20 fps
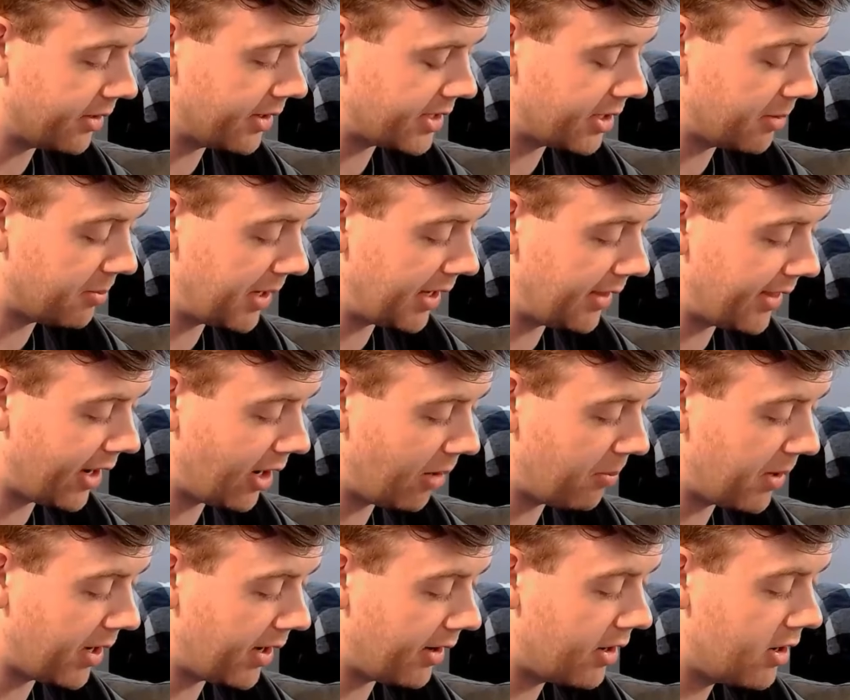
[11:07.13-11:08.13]
it to be there.
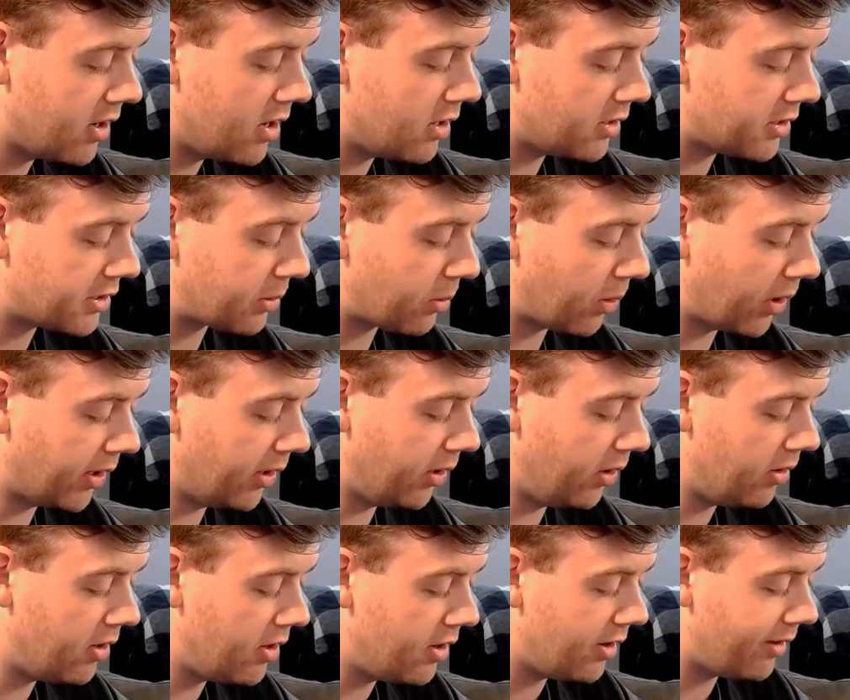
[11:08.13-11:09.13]
But
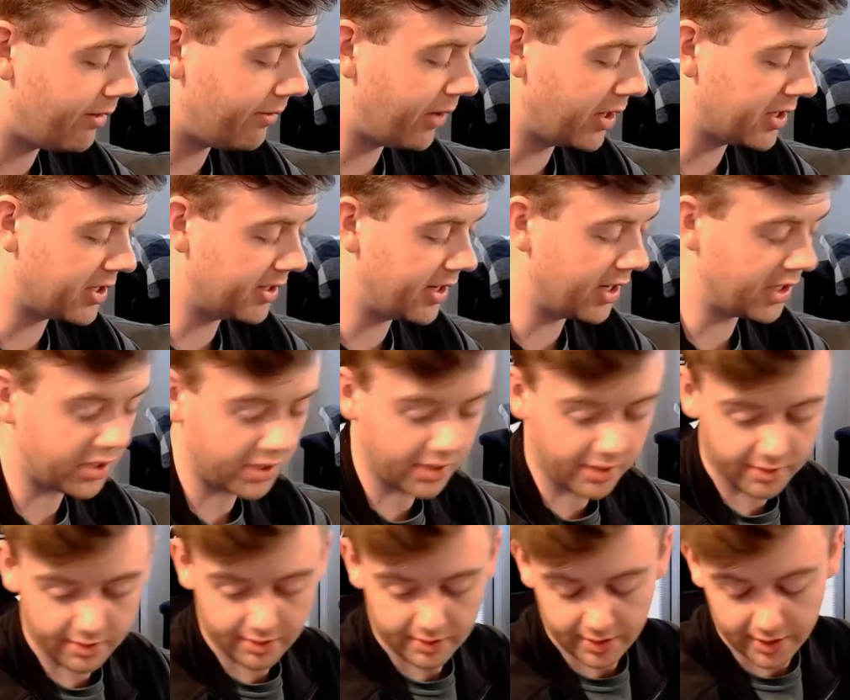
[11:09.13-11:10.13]
Squirtle, First
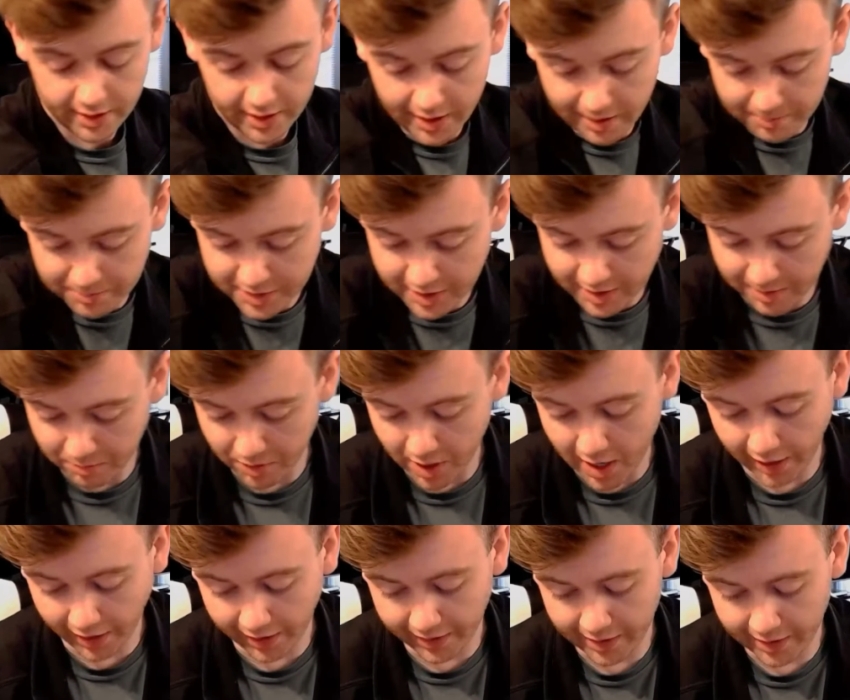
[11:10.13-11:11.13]
Edition, Team
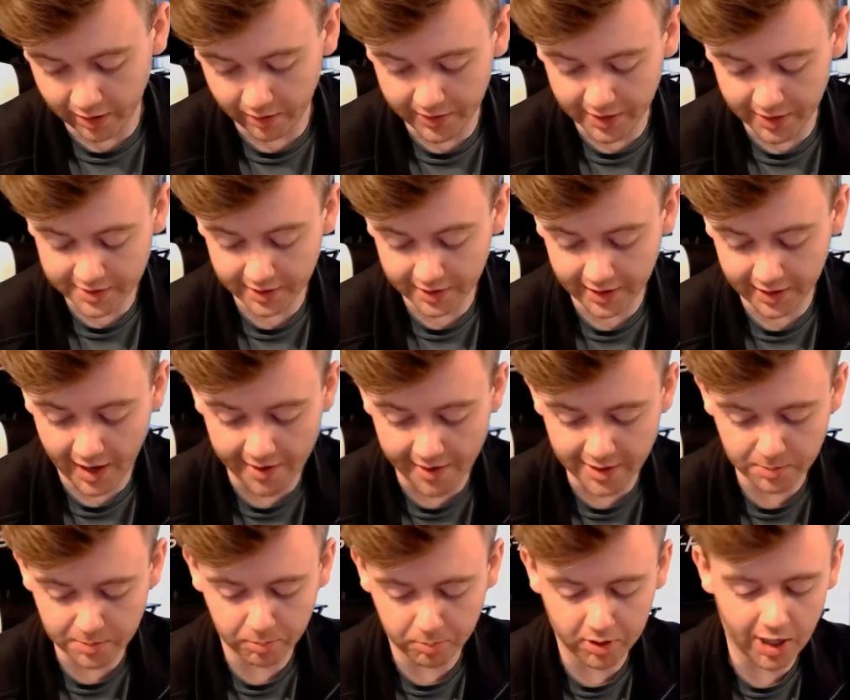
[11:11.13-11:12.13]
Rocket here. This, again,
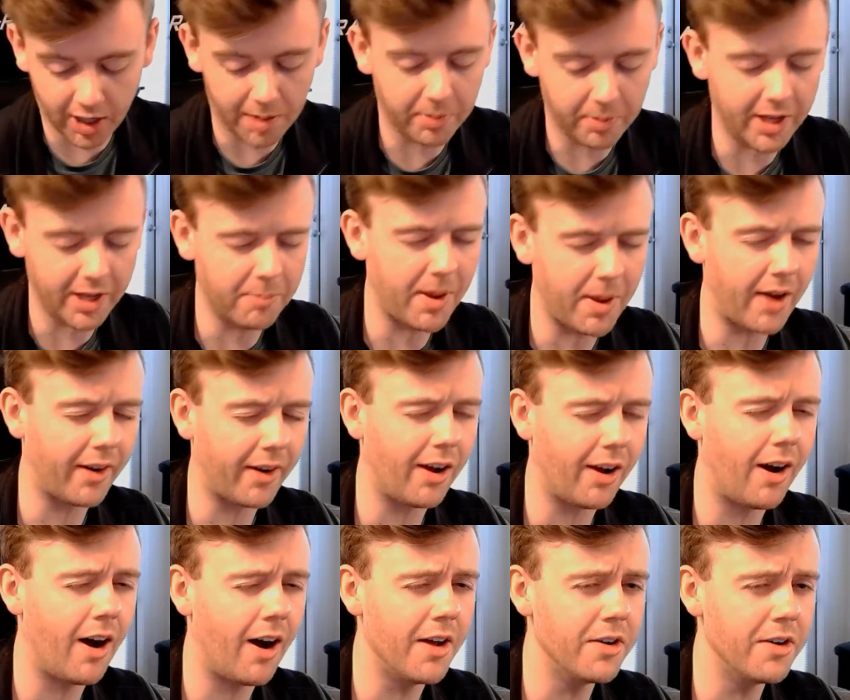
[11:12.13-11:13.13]
is probably about
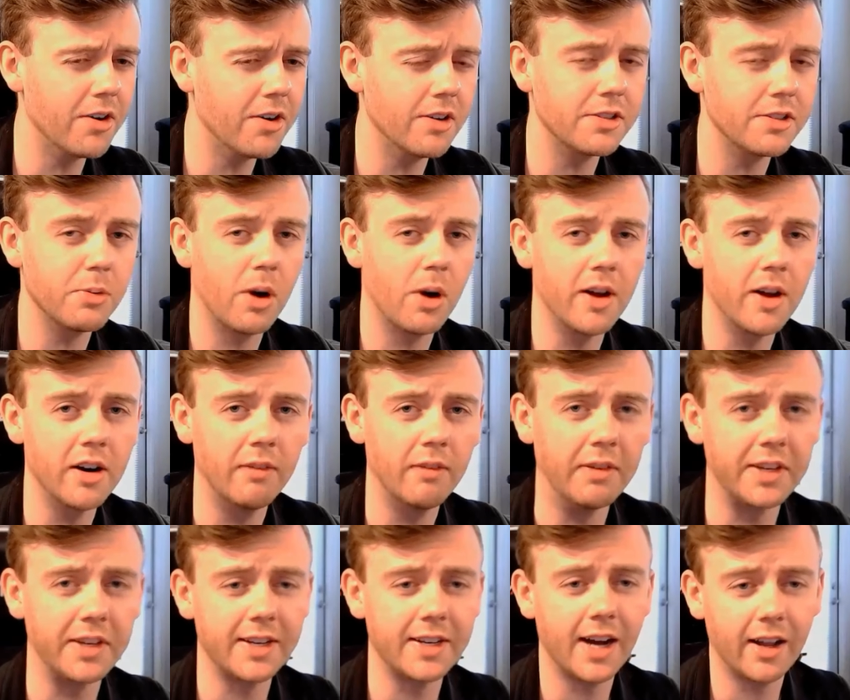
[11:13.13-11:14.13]
$100 to
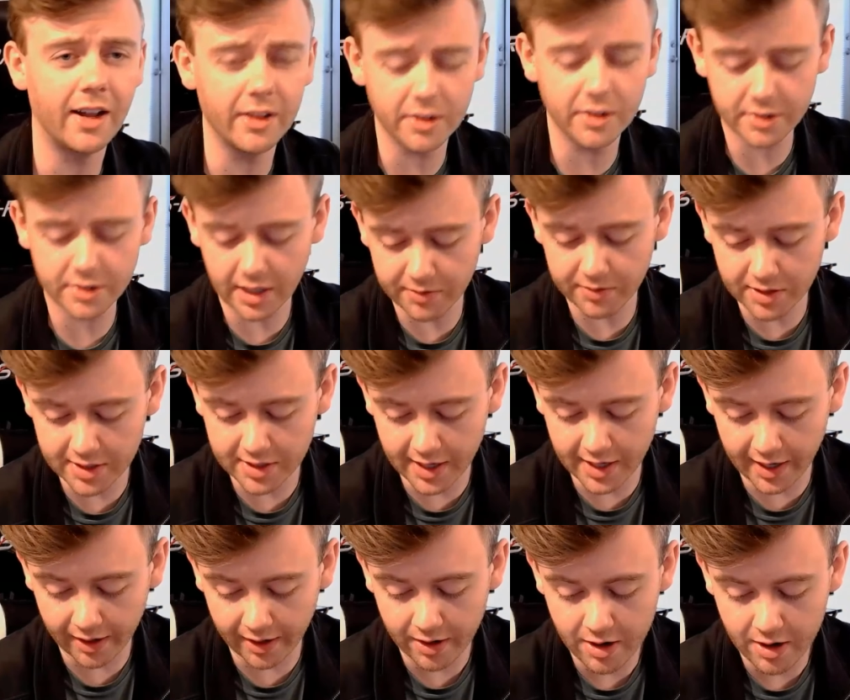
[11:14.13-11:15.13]
$150, give or
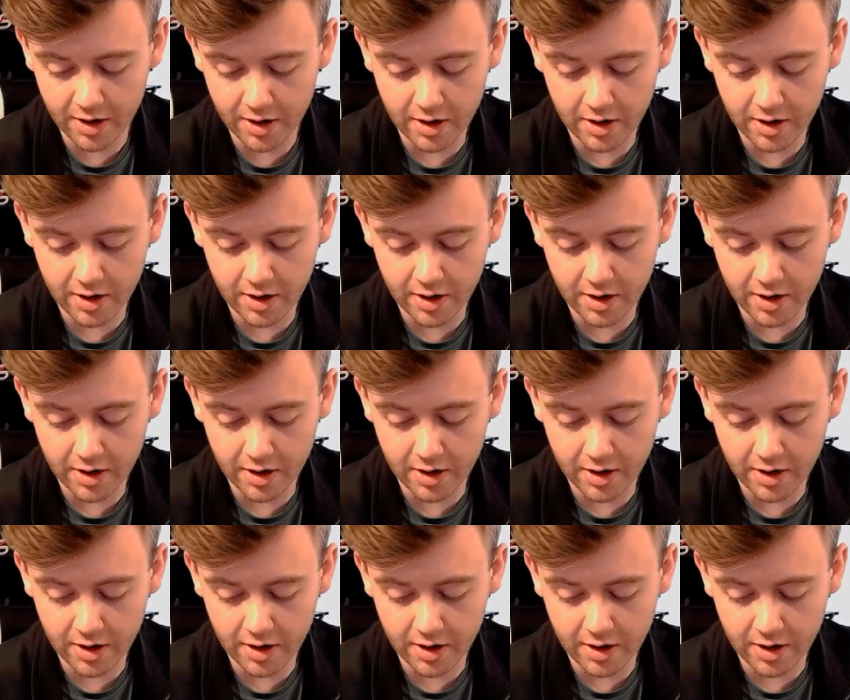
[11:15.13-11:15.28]
take.